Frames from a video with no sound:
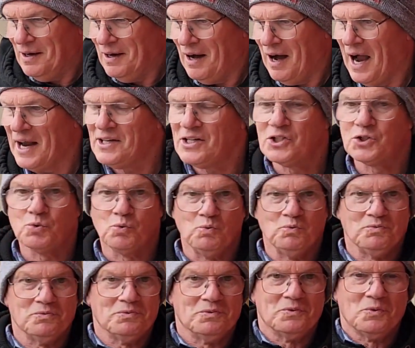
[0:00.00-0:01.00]
I just
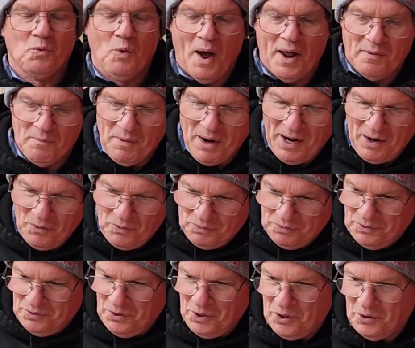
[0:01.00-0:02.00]
want my
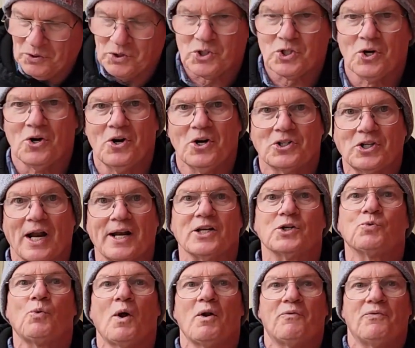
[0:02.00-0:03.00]
little church. I
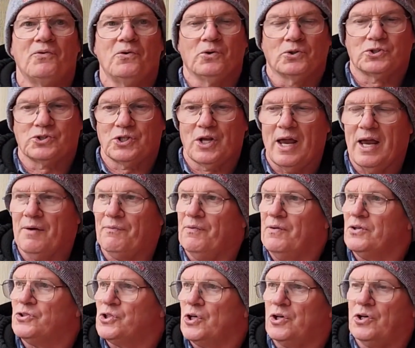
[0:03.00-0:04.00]
just want to feel safe
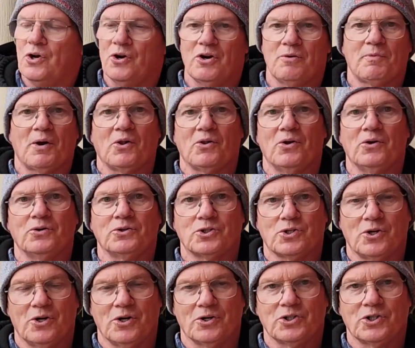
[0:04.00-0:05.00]
and secure in my little
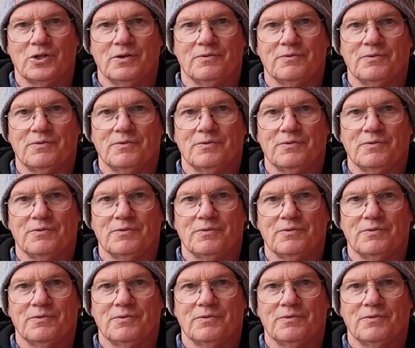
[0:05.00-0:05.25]
church.